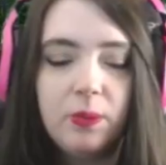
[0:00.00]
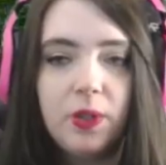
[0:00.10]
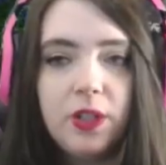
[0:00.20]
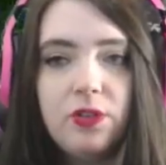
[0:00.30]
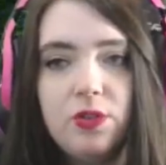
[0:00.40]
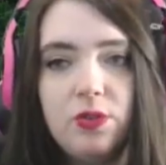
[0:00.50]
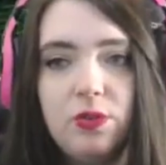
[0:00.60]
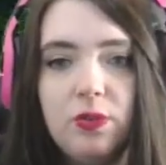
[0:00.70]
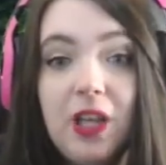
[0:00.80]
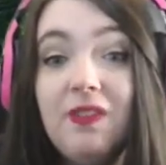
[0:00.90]
Want
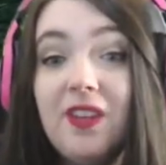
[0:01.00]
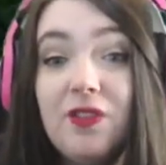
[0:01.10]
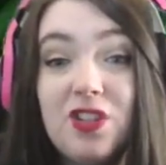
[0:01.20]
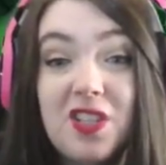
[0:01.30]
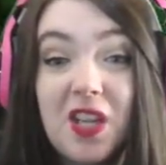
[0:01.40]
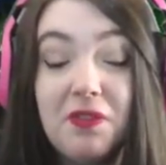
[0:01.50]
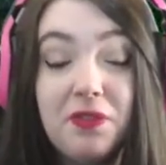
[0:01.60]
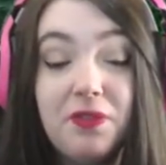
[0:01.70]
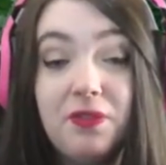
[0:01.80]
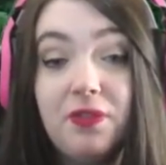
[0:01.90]
to, even if it's just like
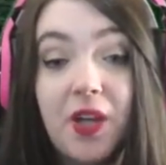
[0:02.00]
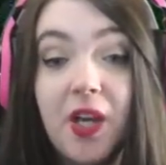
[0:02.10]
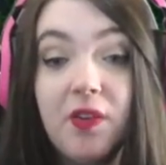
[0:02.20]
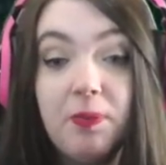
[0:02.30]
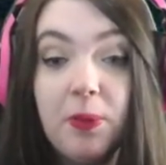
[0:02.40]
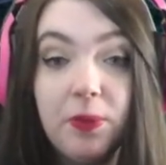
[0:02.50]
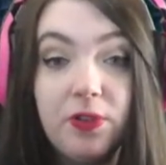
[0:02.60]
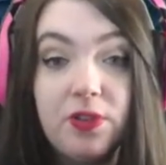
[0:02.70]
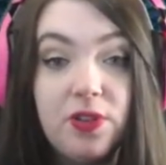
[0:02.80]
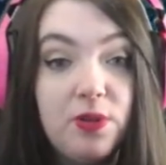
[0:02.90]
five
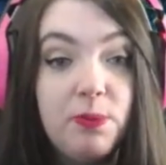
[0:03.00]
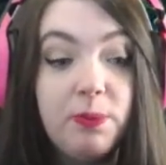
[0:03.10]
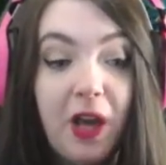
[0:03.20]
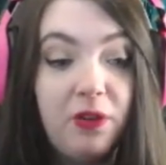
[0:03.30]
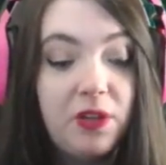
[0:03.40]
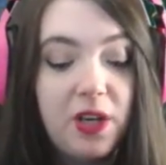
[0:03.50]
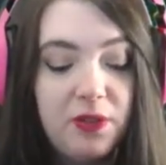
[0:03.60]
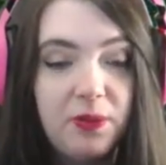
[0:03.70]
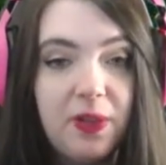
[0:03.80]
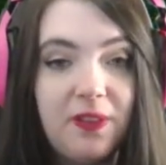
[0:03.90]
people just to do
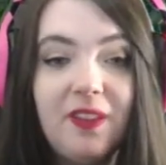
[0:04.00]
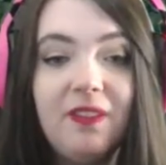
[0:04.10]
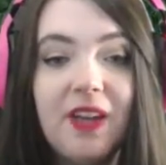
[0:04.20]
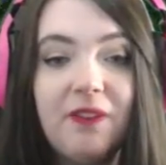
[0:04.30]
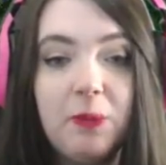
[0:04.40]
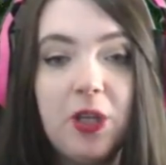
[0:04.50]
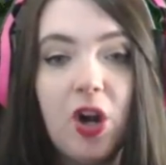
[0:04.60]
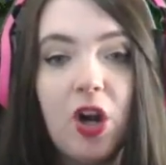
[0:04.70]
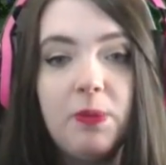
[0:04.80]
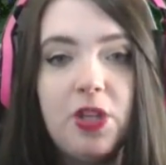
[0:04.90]
battlegrounds with, it doesn't even have to be
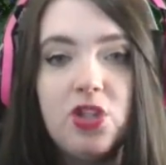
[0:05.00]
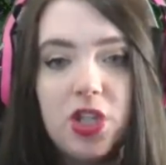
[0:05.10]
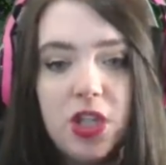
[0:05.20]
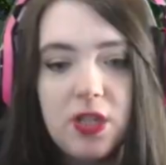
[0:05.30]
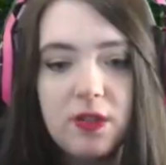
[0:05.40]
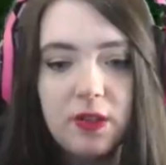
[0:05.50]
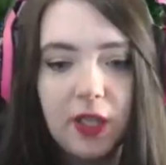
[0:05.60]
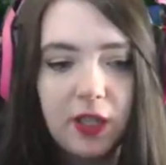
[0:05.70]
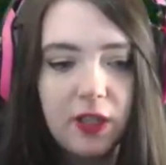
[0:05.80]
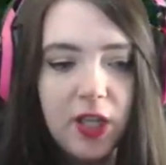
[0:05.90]

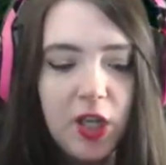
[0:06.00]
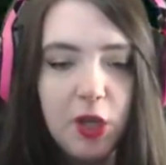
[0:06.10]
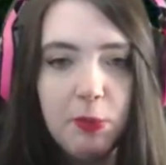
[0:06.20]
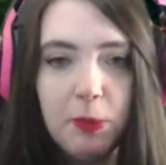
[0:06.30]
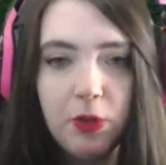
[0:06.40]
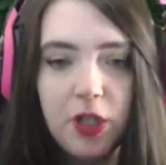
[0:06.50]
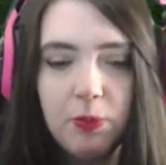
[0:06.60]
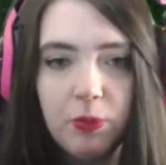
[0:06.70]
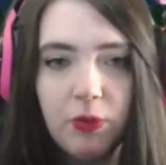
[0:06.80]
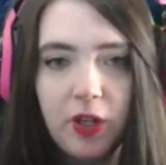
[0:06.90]
RBGs. Like, people
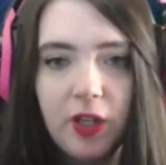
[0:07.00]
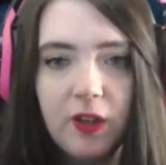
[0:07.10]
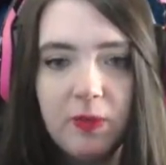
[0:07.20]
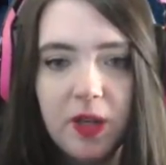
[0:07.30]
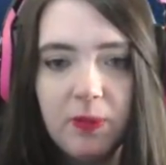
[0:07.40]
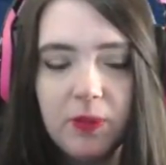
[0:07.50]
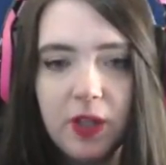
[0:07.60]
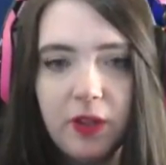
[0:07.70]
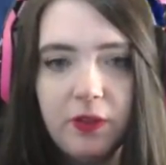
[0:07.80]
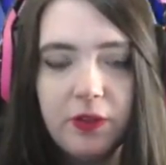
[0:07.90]
keep running in there by
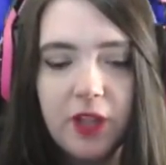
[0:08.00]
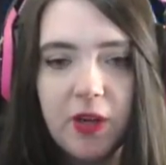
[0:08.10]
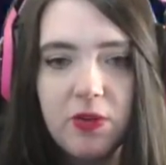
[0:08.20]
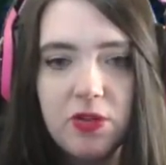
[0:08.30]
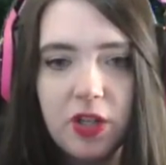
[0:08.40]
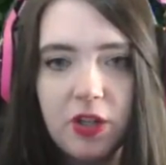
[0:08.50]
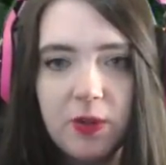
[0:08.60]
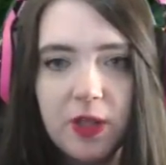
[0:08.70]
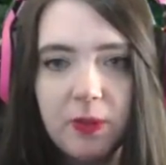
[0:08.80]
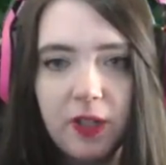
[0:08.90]
themselves. I was trying to
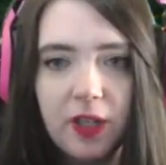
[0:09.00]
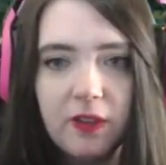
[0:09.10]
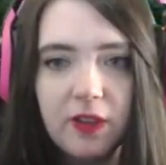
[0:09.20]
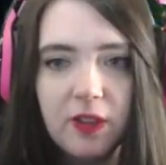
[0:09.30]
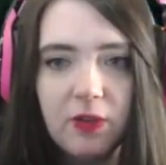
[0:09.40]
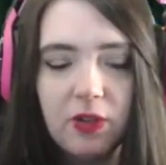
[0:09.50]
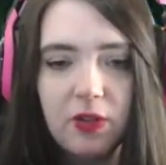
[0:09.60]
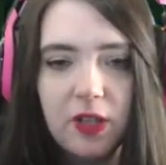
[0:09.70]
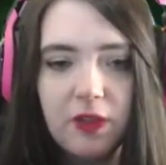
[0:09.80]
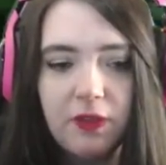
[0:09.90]
go with that one guy because I thought he was
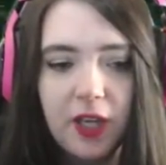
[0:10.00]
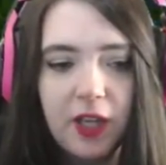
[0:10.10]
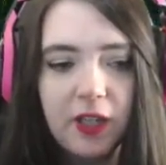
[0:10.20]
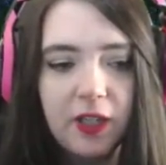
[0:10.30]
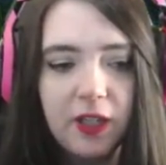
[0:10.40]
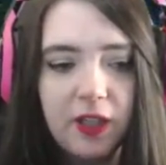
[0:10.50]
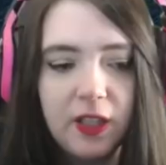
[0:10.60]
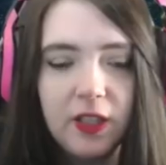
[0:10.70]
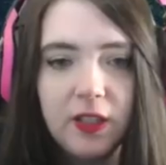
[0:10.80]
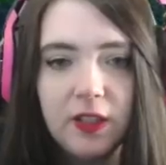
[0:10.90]
gonna go get the flag, and
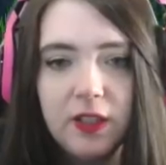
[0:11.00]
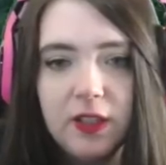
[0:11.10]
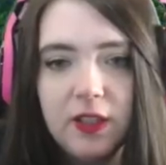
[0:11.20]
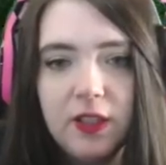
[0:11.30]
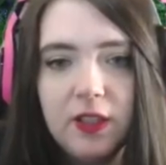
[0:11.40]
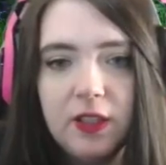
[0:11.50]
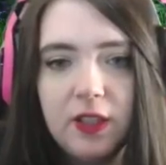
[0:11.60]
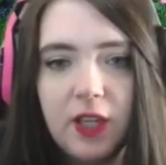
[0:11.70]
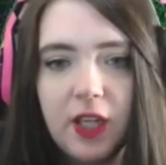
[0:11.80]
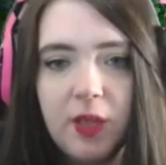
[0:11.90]
then
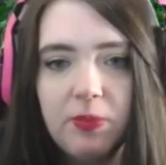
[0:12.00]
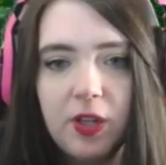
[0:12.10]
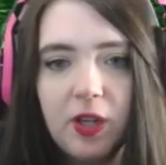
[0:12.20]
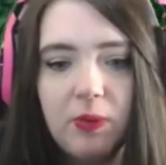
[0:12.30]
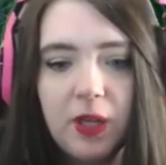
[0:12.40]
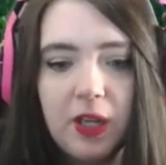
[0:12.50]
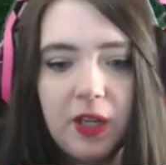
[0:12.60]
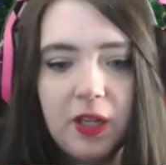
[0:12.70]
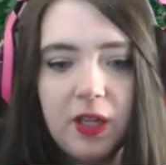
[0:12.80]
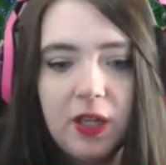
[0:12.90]
I kept running
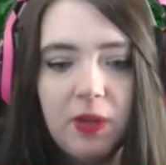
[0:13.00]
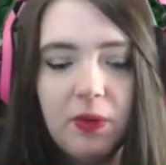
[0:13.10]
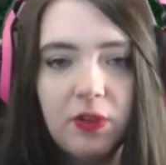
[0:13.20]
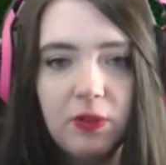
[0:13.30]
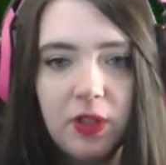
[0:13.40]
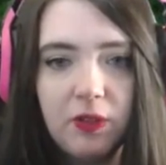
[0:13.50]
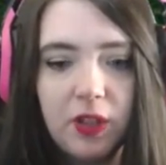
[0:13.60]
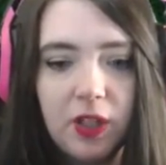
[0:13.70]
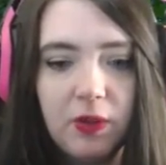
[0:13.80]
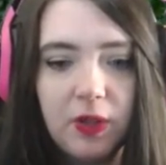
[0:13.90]
away, and he wasn't really
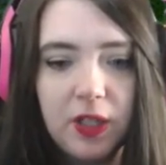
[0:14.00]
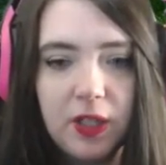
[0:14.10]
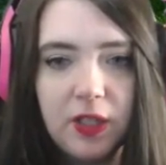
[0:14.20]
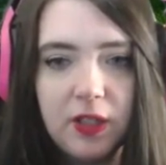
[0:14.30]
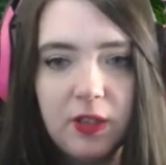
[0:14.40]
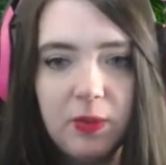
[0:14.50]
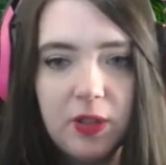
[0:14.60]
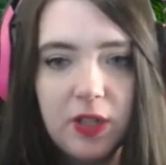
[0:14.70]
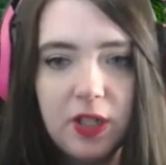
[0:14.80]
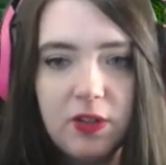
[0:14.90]
running away, and then we
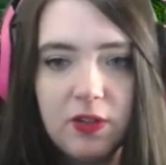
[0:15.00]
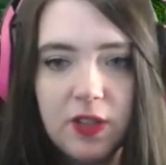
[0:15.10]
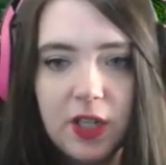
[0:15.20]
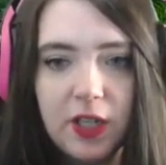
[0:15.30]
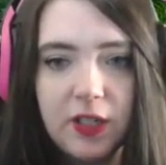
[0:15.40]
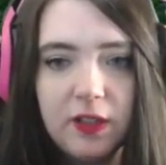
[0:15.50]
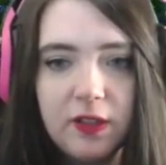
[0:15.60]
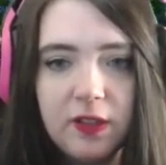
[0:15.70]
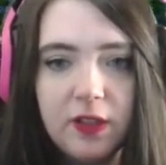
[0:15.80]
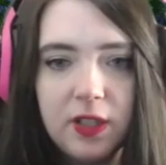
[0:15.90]
all kind of just died,
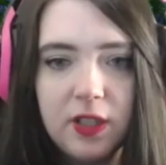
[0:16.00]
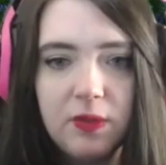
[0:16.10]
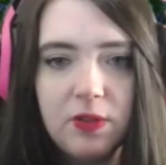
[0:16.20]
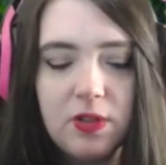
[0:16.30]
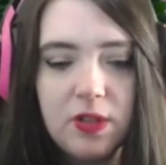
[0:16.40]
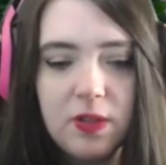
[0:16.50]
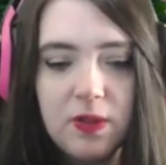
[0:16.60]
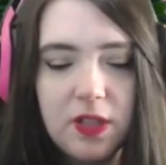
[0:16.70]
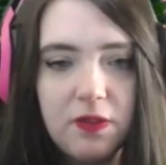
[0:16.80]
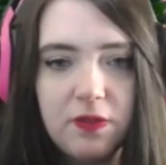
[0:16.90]
and it was it
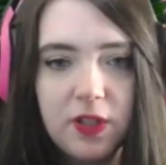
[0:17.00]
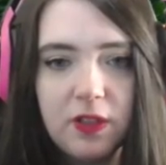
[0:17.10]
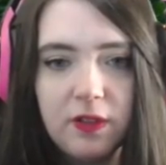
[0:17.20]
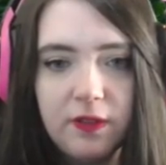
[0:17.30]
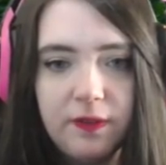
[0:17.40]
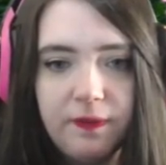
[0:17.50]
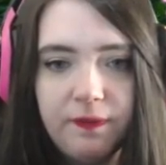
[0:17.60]
was not fun.